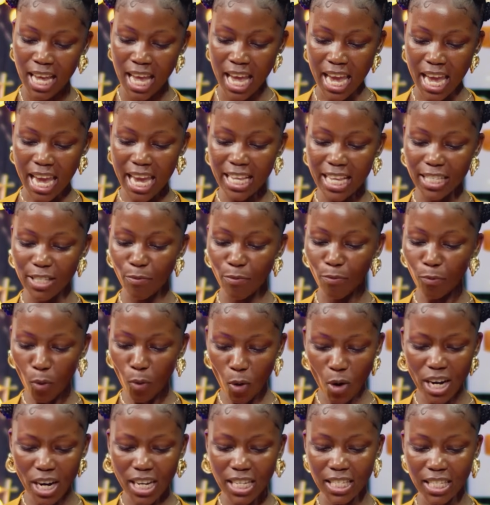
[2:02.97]
His
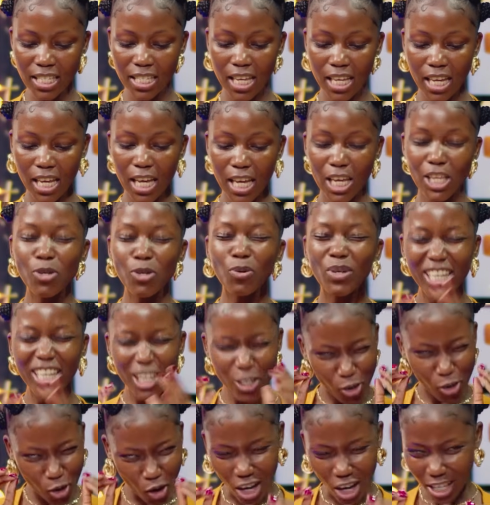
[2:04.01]
voice you
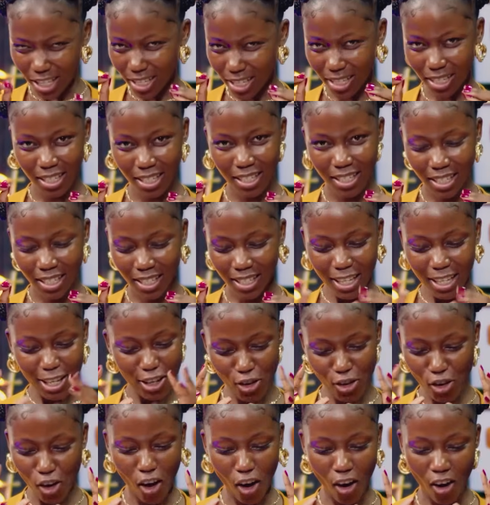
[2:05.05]
cannot
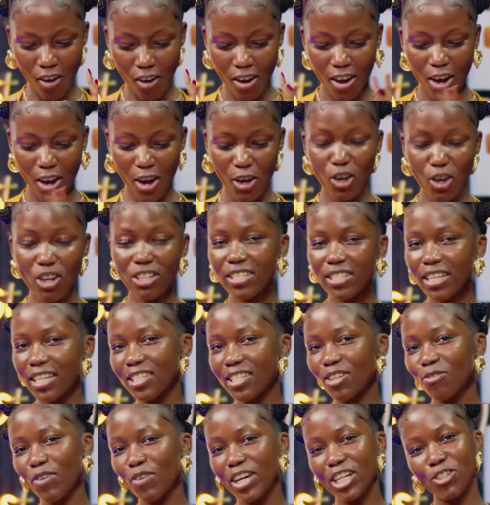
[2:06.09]
ignore. Not just
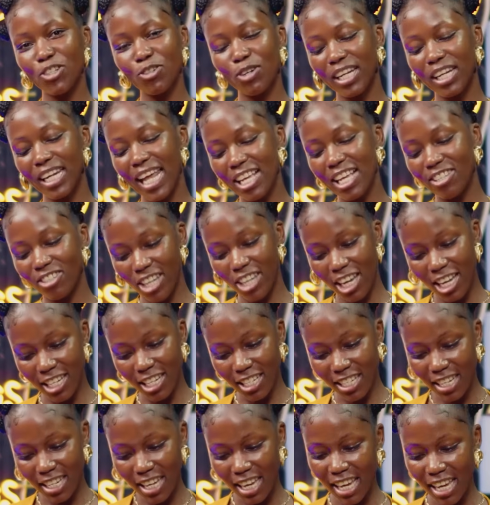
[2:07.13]
a radio
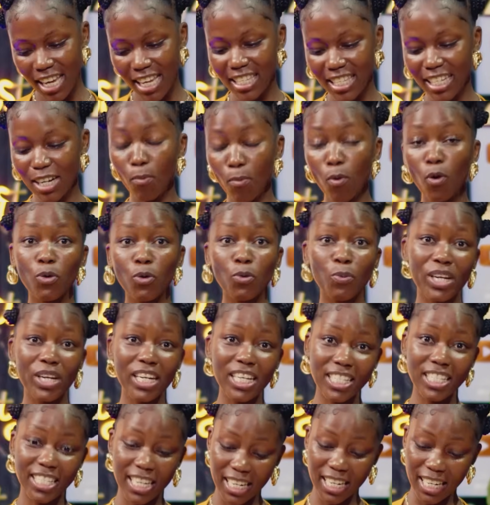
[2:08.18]
legend, he's an
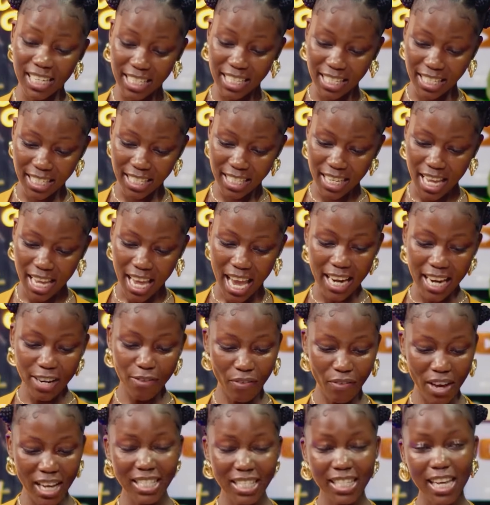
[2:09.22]
award-winning journalist, an
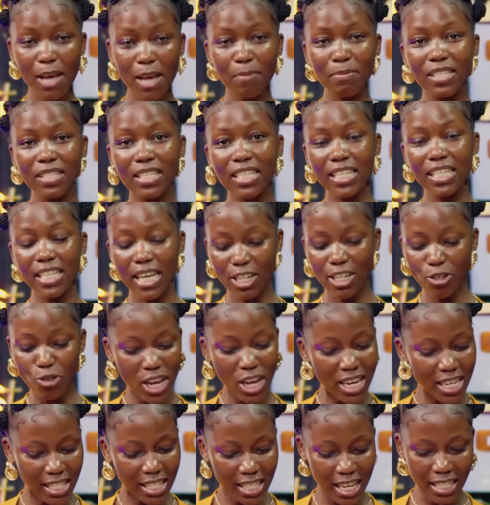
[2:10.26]
events MC, a
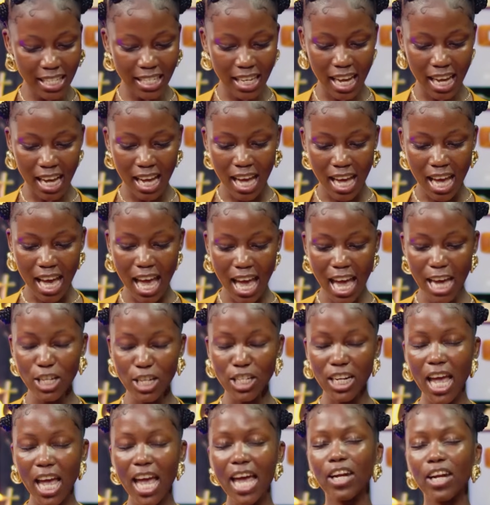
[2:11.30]
trendsetter, and
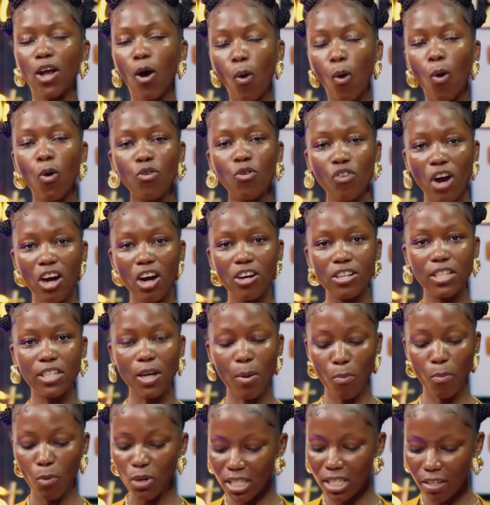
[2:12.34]
an all-round
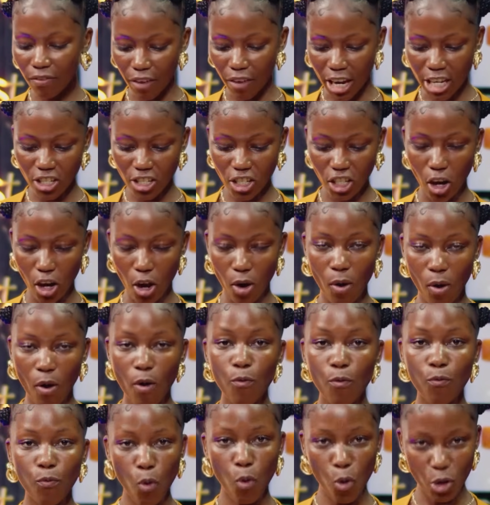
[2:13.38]
motivational
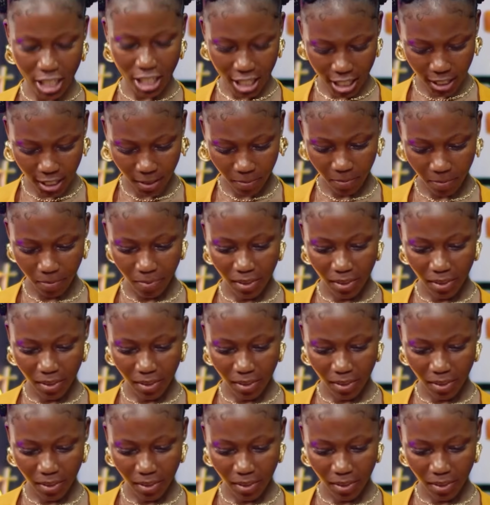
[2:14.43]
force.